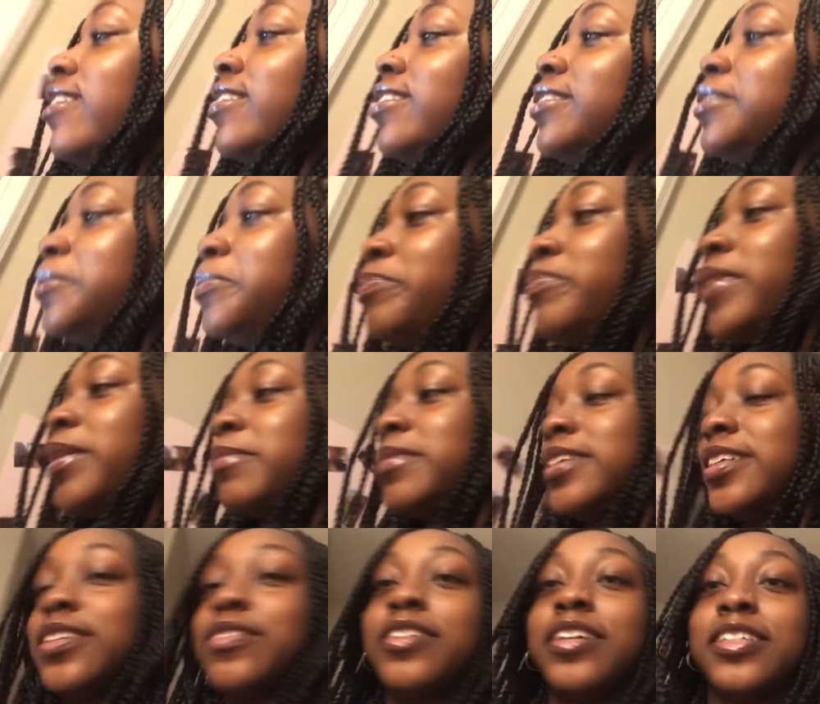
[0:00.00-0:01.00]
Um, I'm
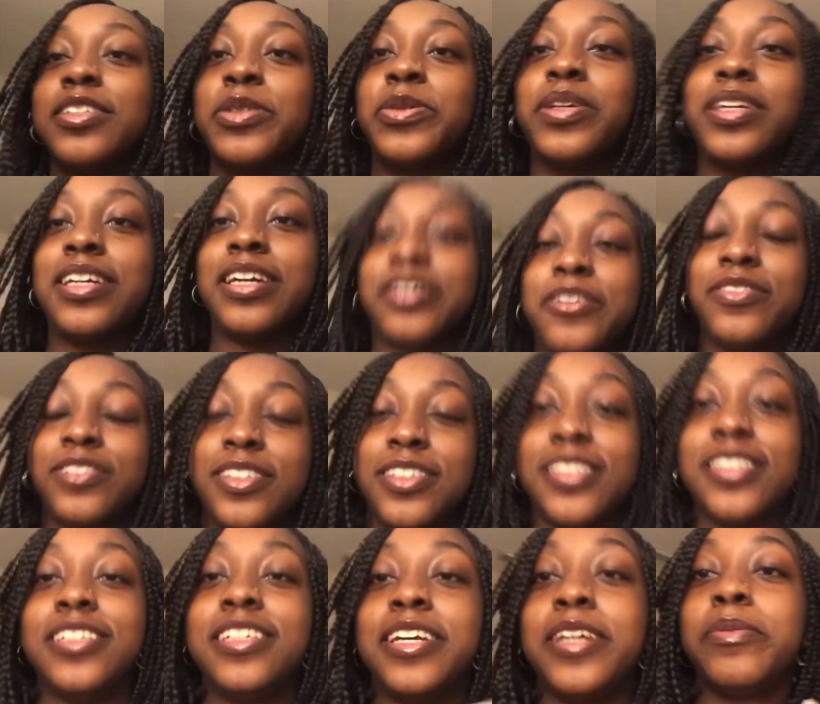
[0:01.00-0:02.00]
gonna give you guys a quick outfit of
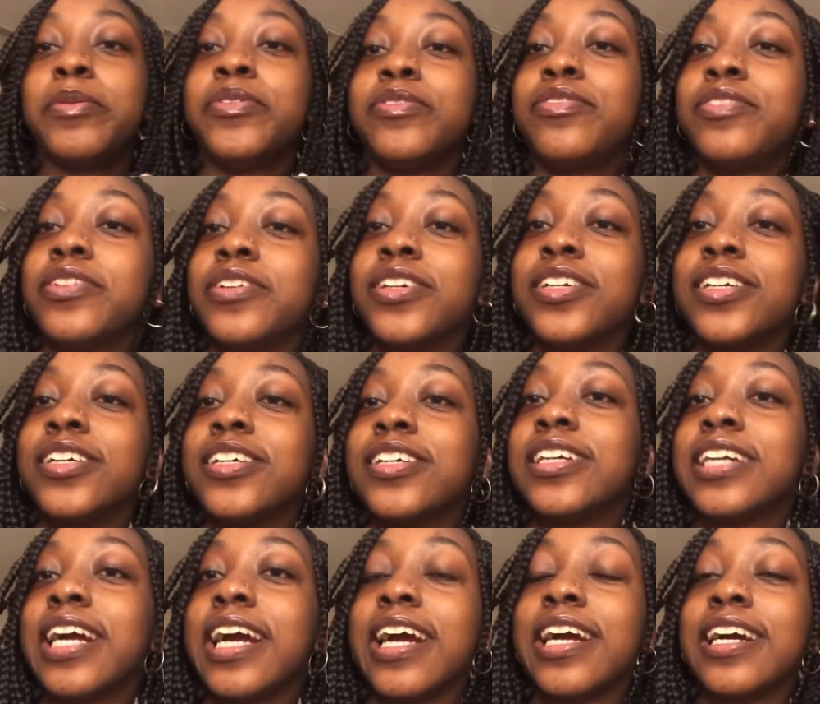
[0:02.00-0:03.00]
the day before
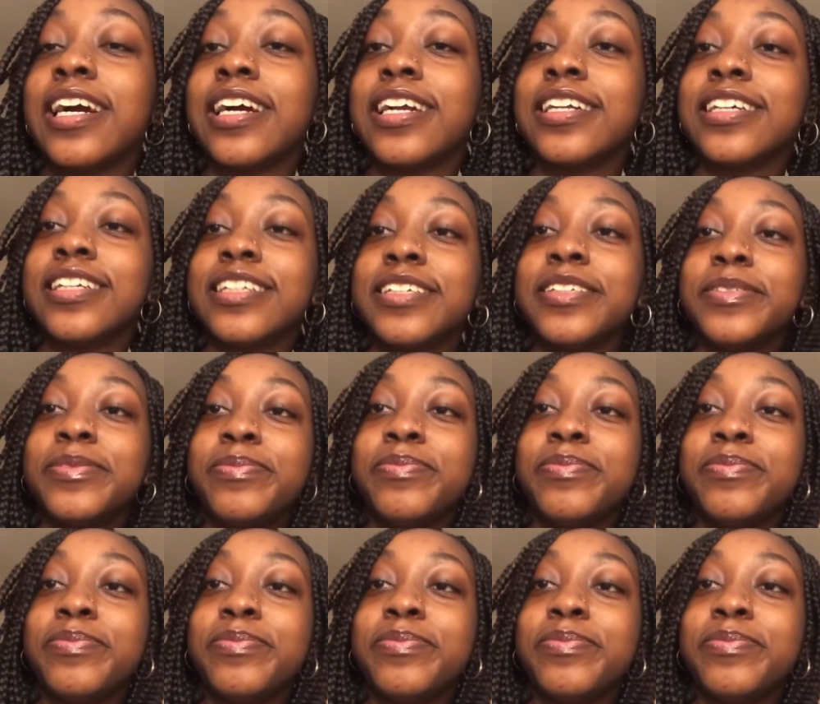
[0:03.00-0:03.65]
I gotta